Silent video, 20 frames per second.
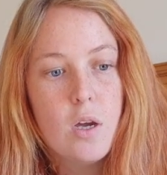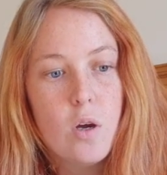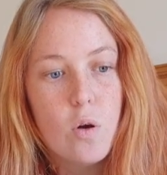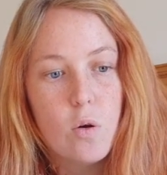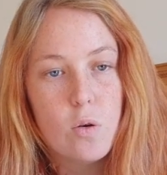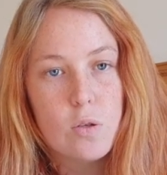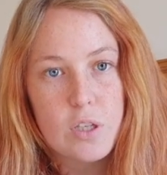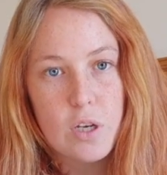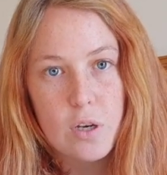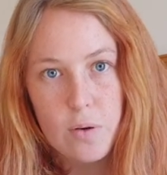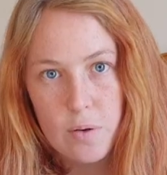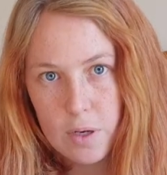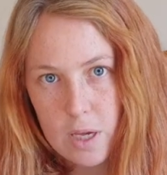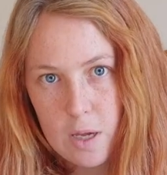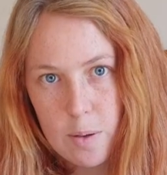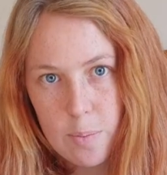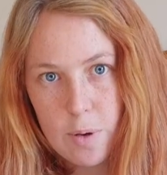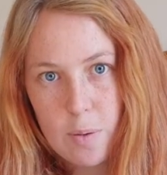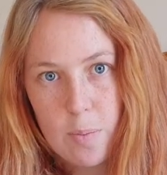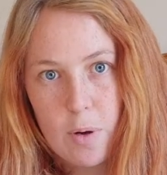Also,
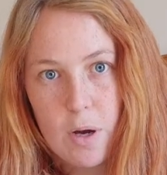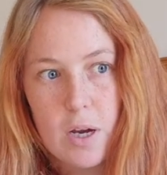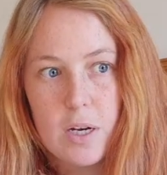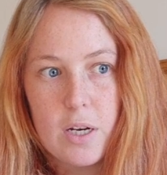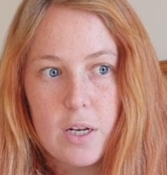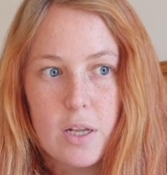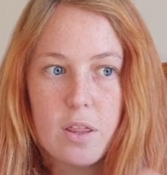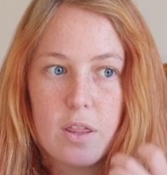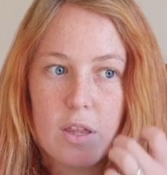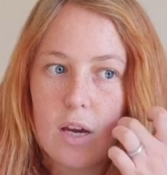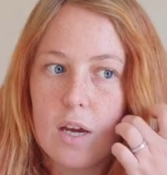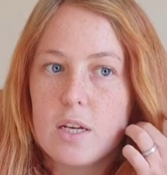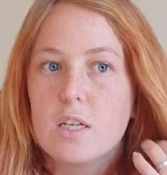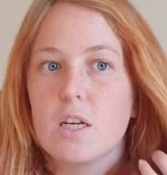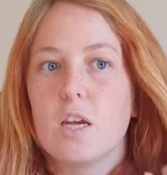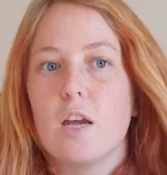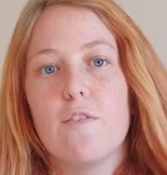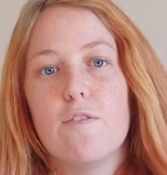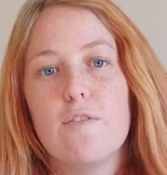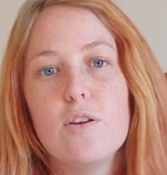keep in mind that
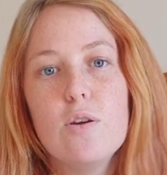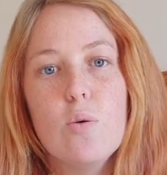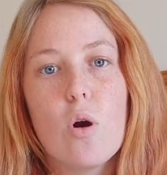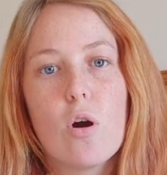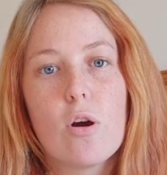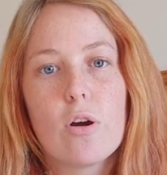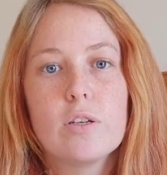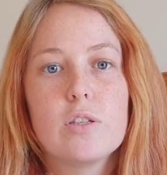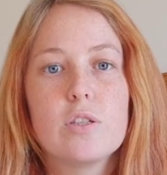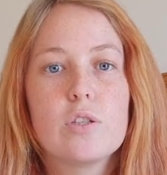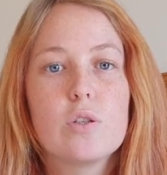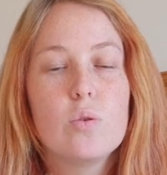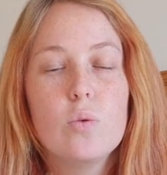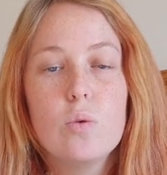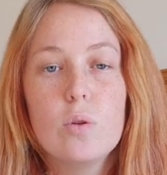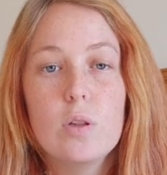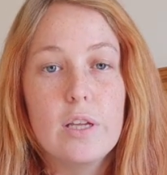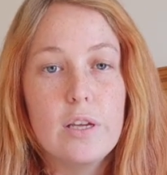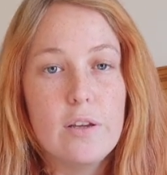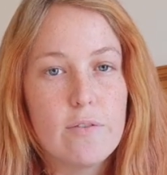if you are a
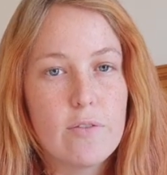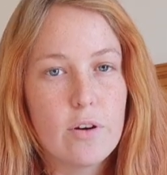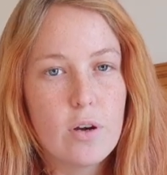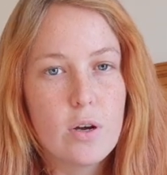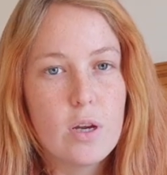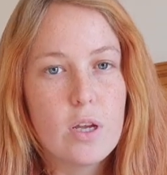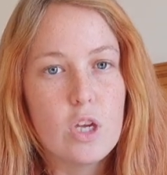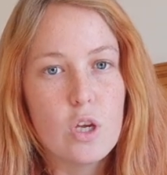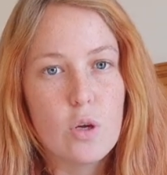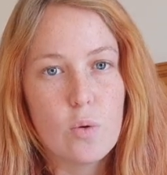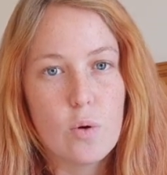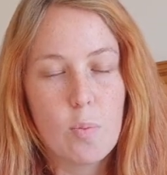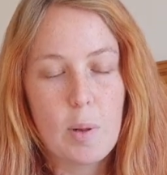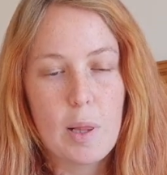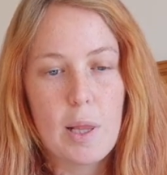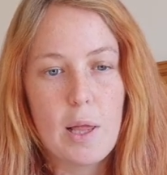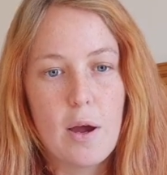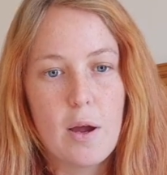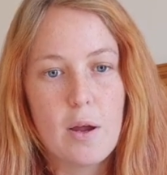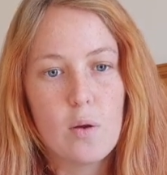school leaver, you
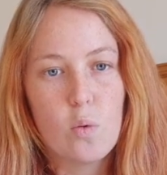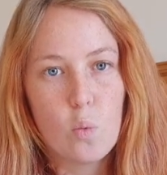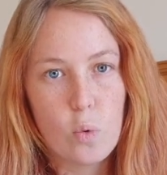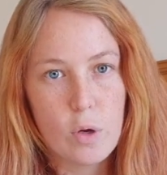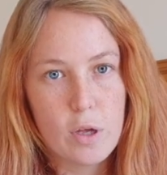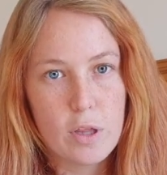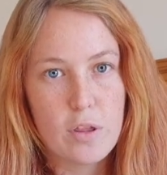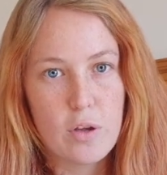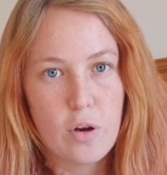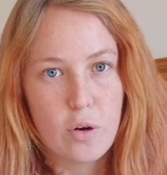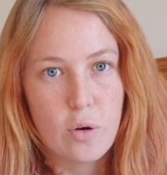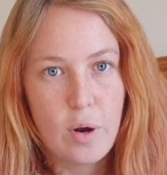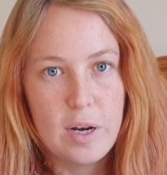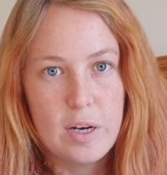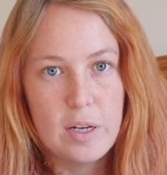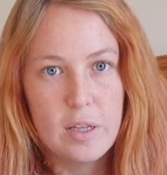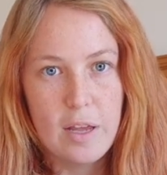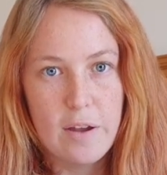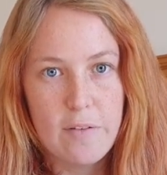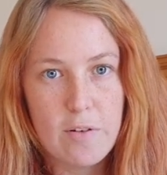apply with your grade
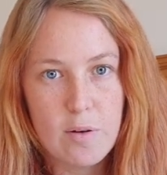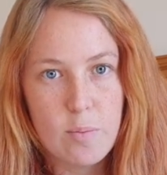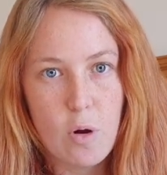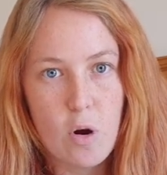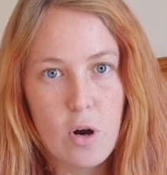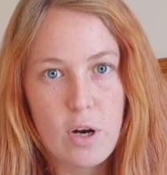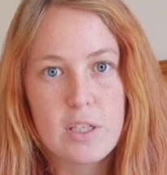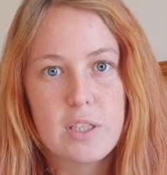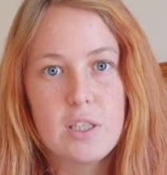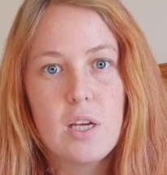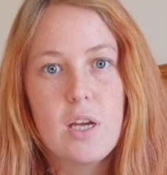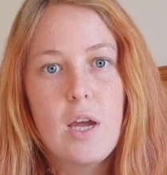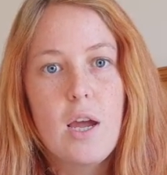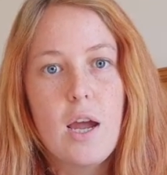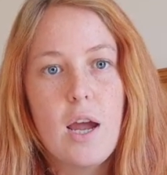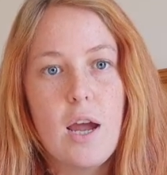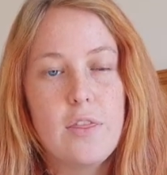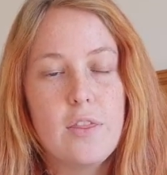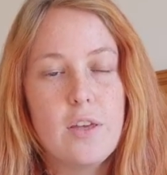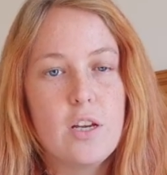11 marks
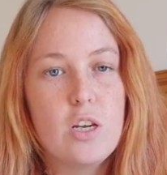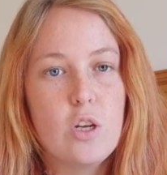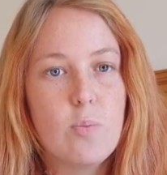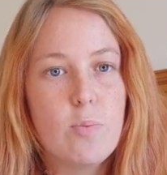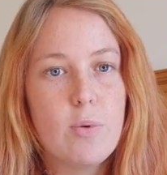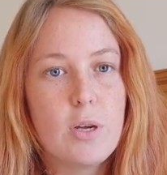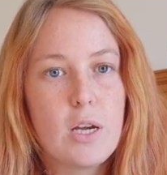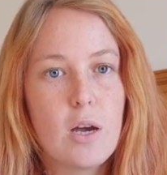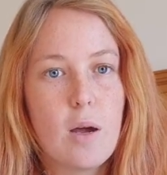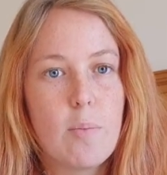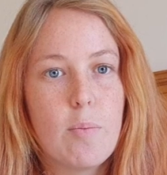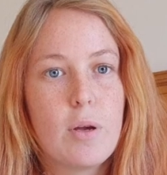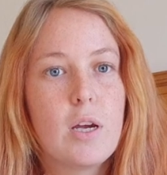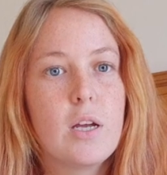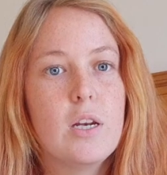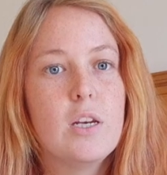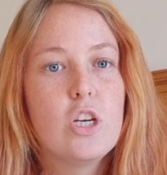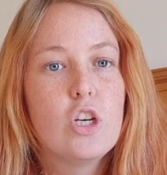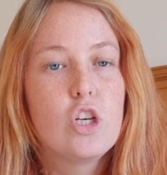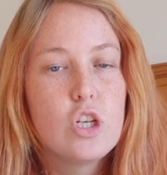and then you become
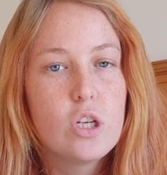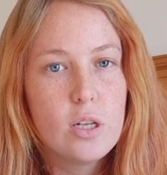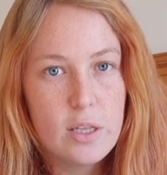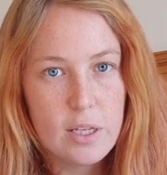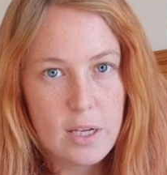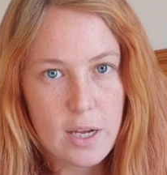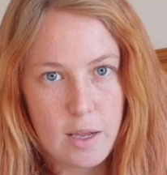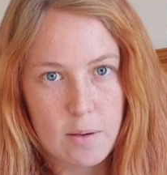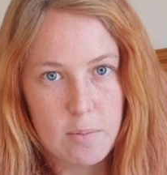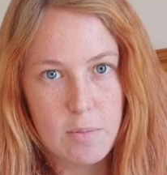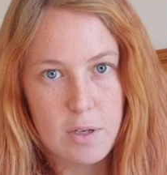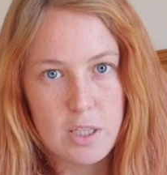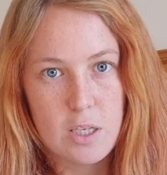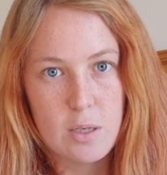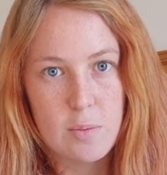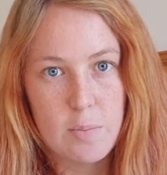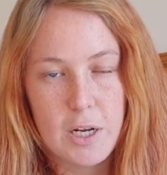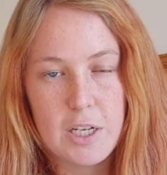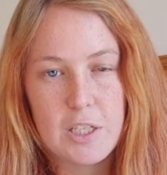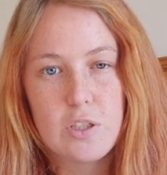conditionally
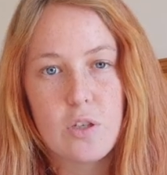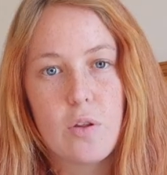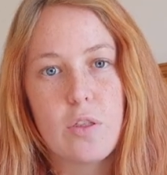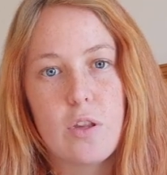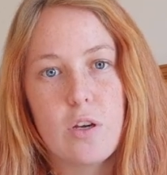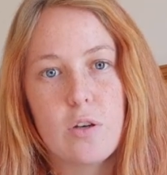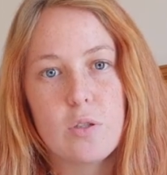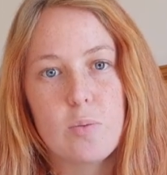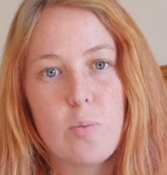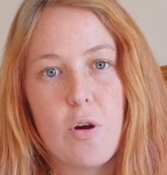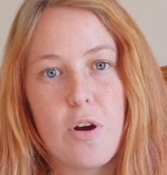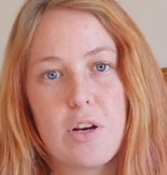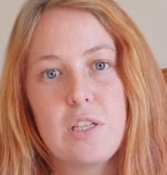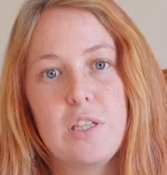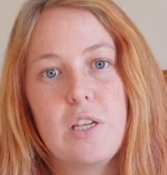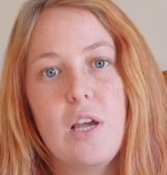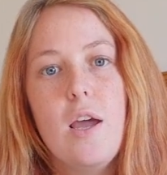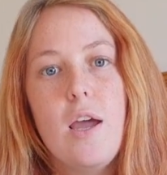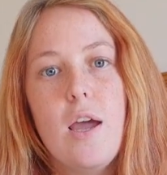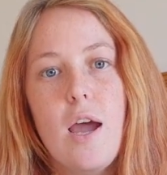admitted based on those marks.